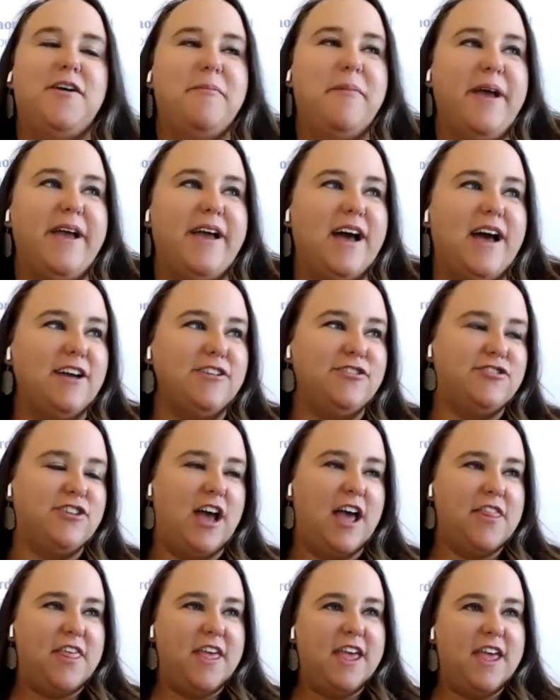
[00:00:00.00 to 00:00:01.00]
Oh my gosh.
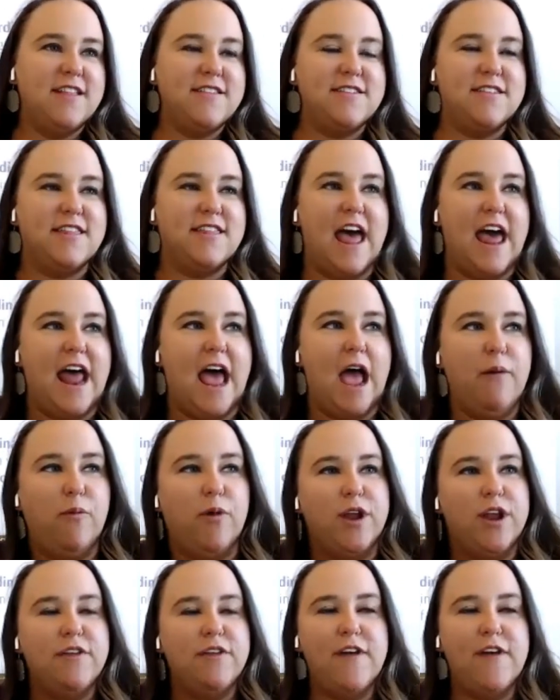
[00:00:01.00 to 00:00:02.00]
I think it's that I
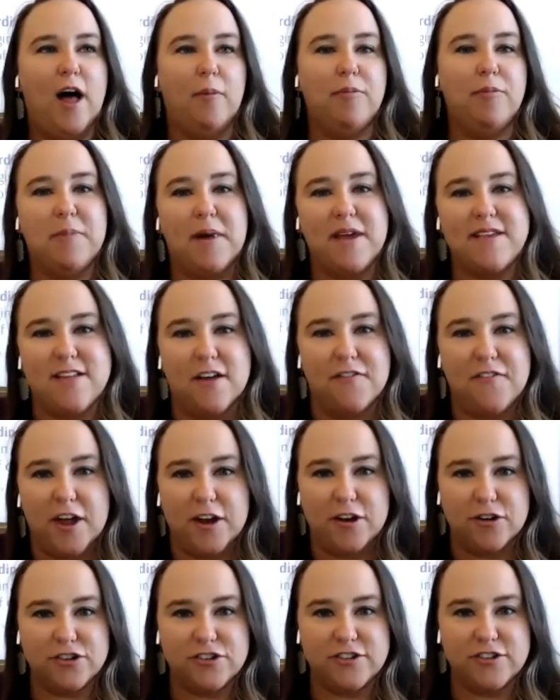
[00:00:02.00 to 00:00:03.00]
would have helped myself
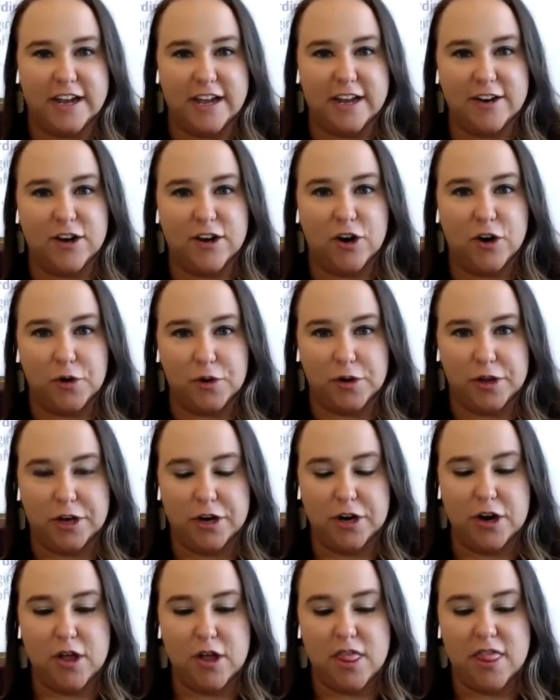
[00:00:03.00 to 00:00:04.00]
understand
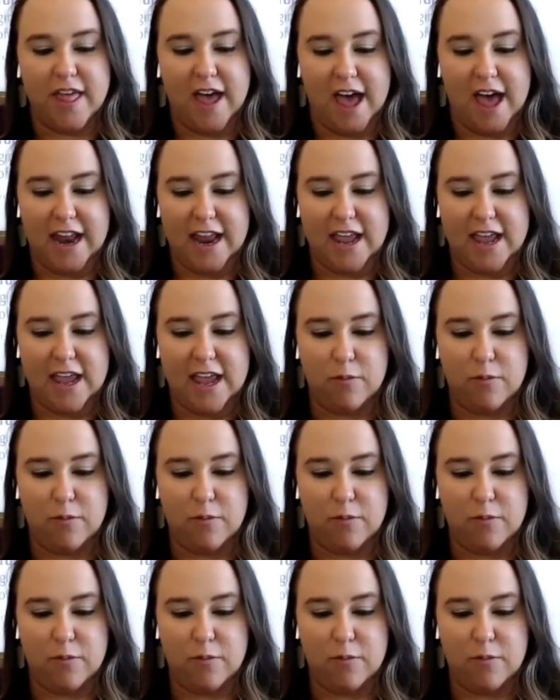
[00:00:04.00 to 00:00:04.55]
earlier that